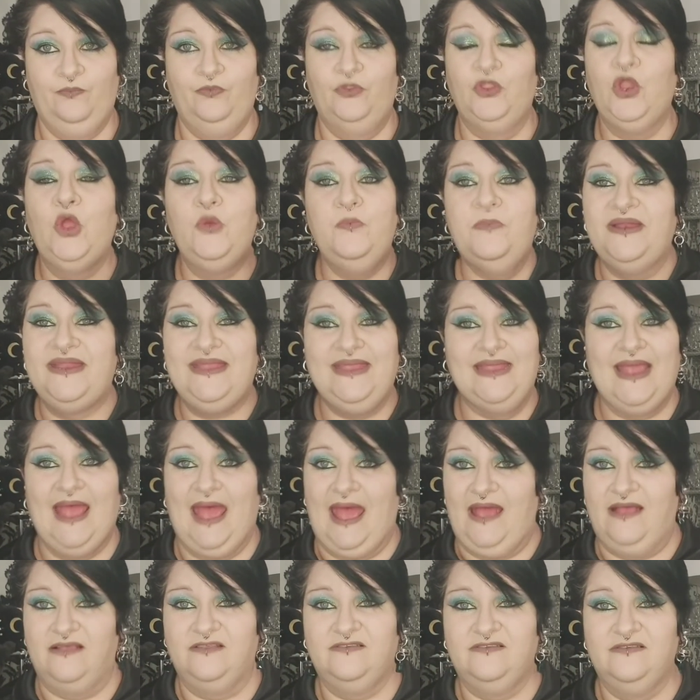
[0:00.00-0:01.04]
Nobody
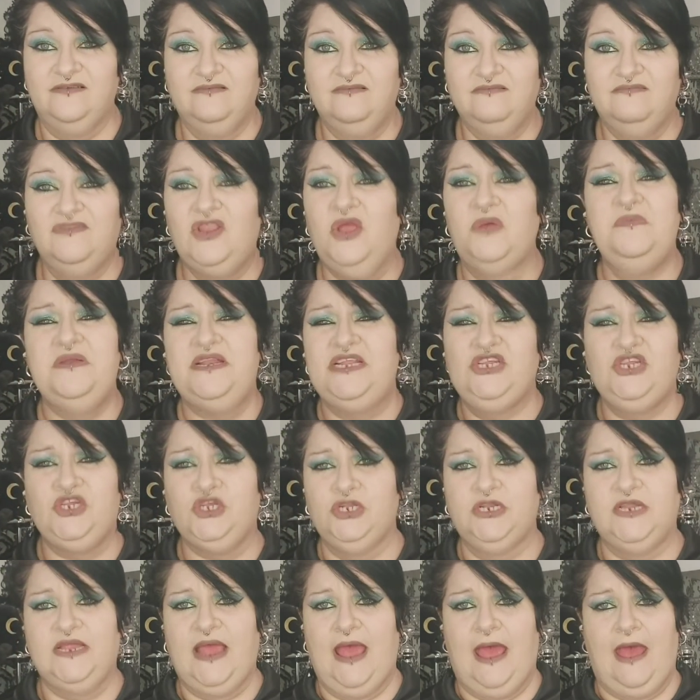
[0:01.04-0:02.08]
cares. Nobody
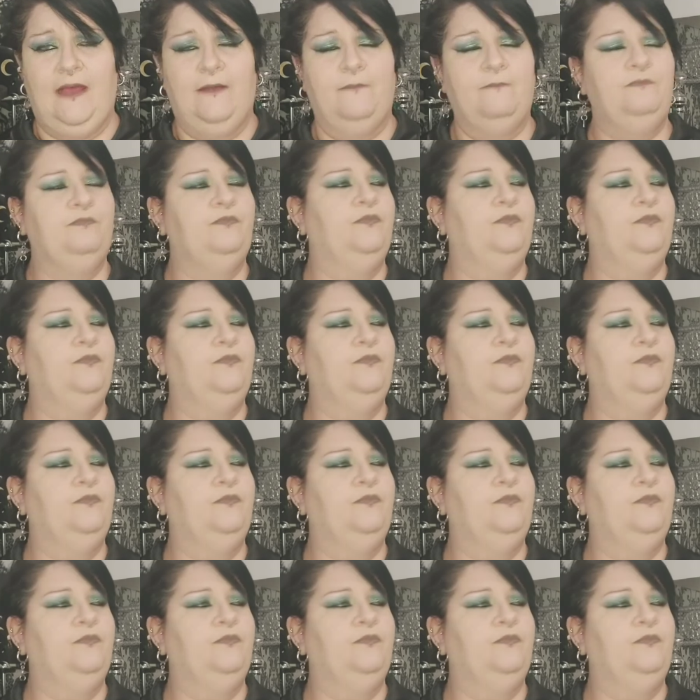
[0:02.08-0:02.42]
should care.